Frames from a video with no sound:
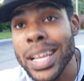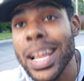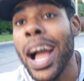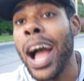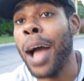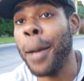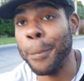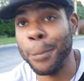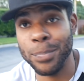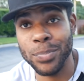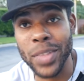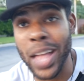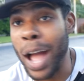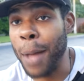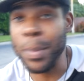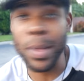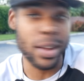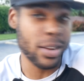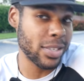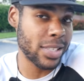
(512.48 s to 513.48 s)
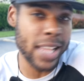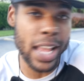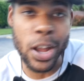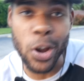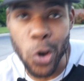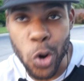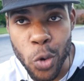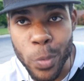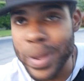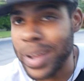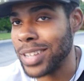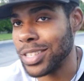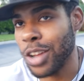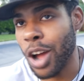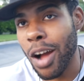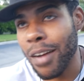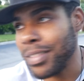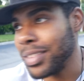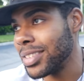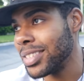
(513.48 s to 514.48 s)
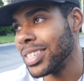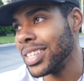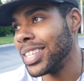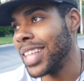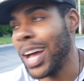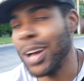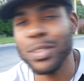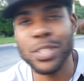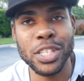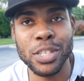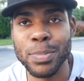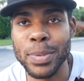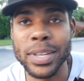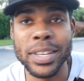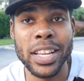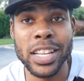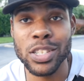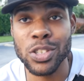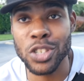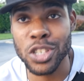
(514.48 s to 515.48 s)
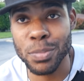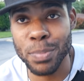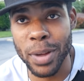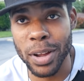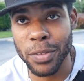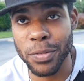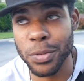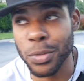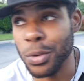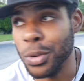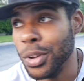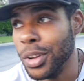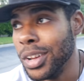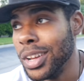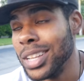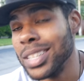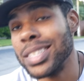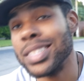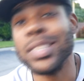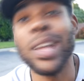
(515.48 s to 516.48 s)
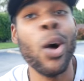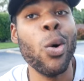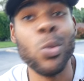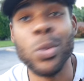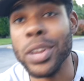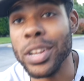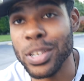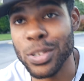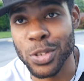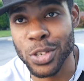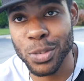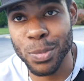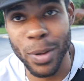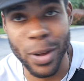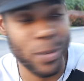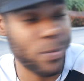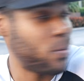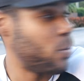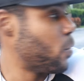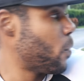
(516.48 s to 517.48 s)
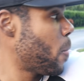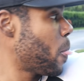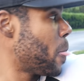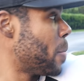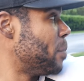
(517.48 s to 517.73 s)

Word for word: I'm not gonna say who, because obviously that would just be disrespectful. So disrespectful.